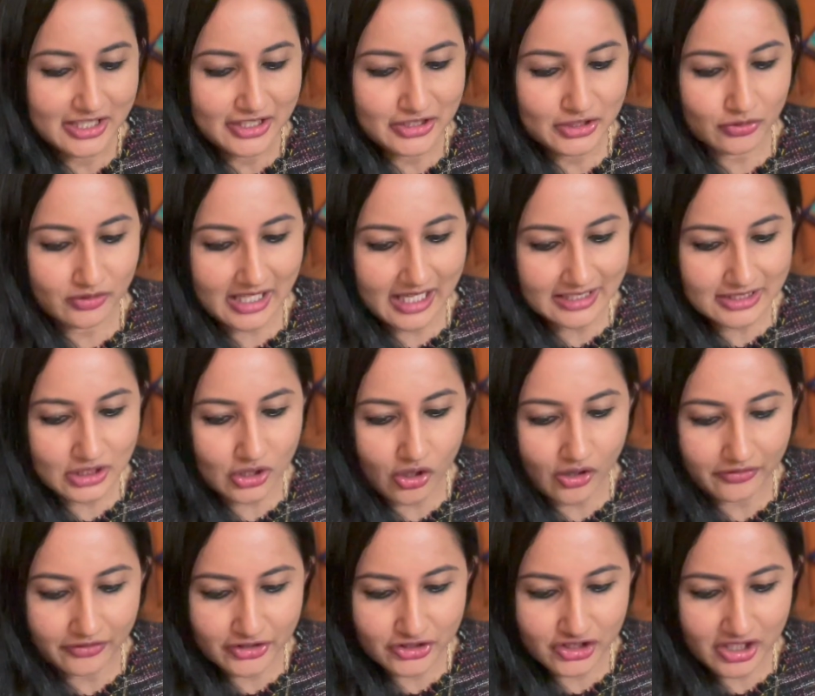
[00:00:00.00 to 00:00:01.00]
So that's
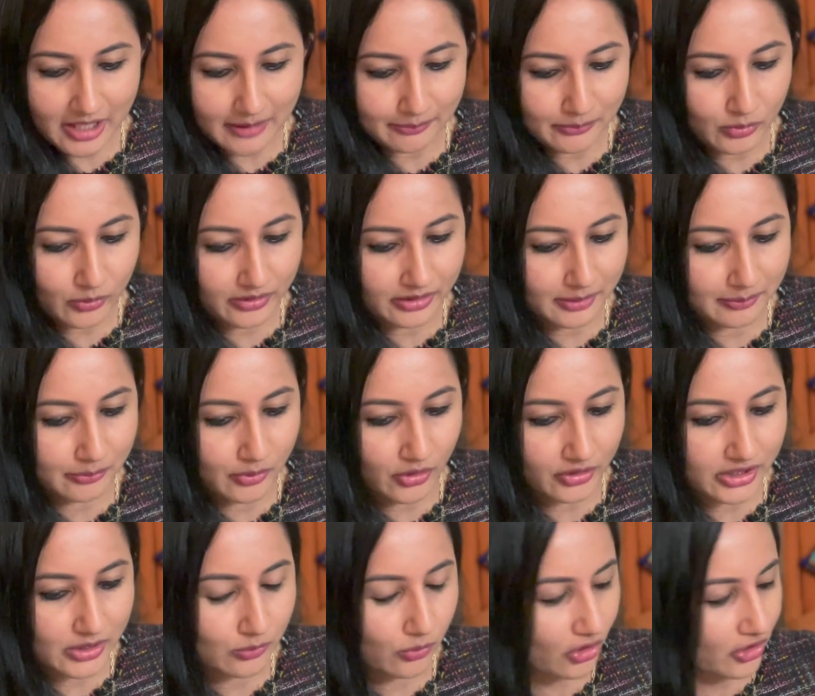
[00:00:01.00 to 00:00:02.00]
on the shampoo and the
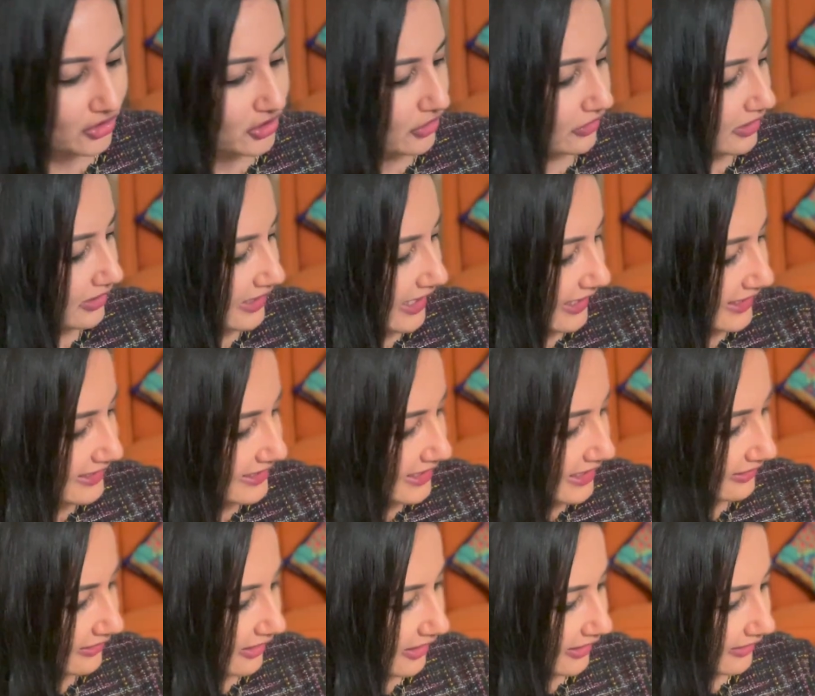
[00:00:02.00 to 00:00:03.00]
body wash. Now, the next
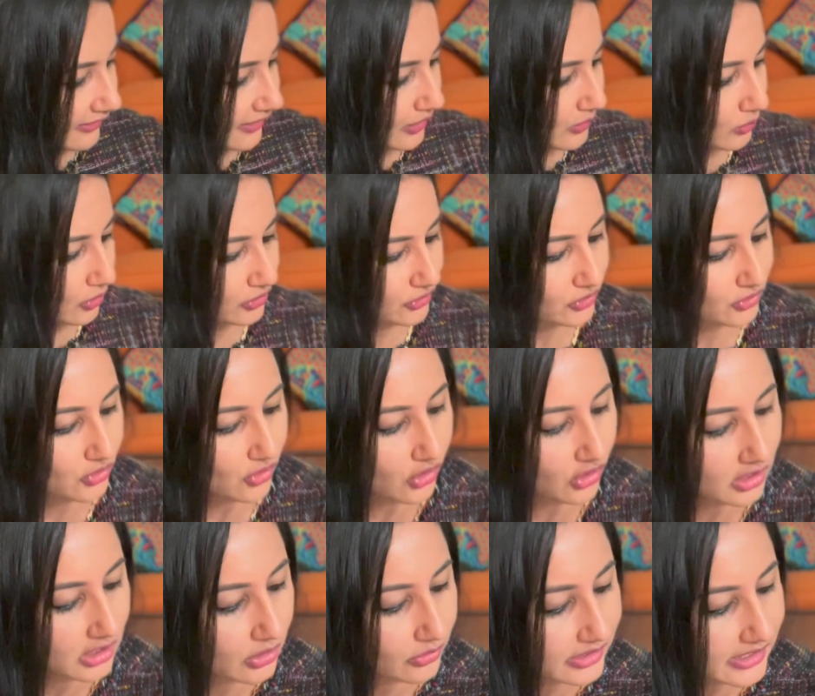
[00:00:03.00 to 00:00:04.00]
thing that I then want to
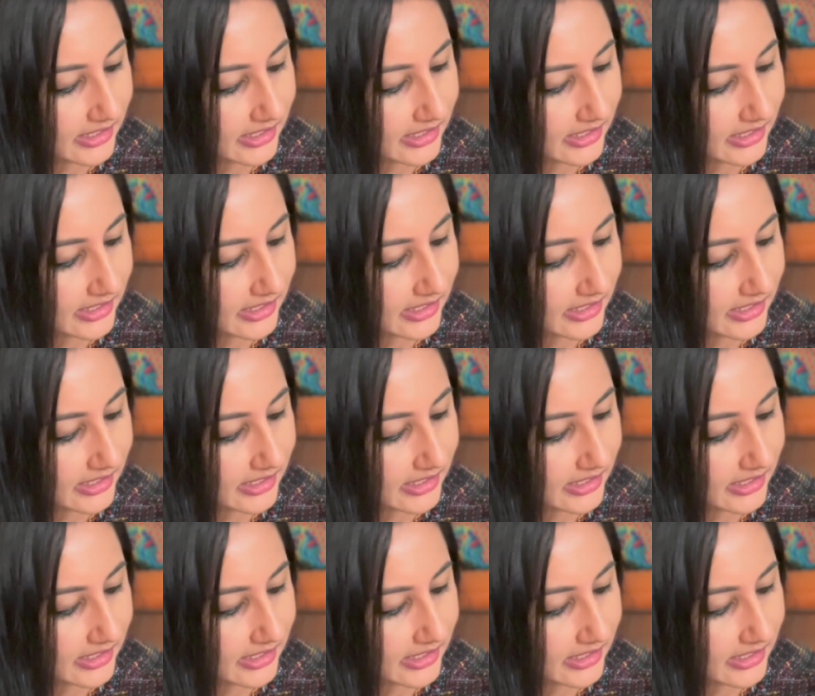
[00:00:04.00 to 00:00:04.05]
call out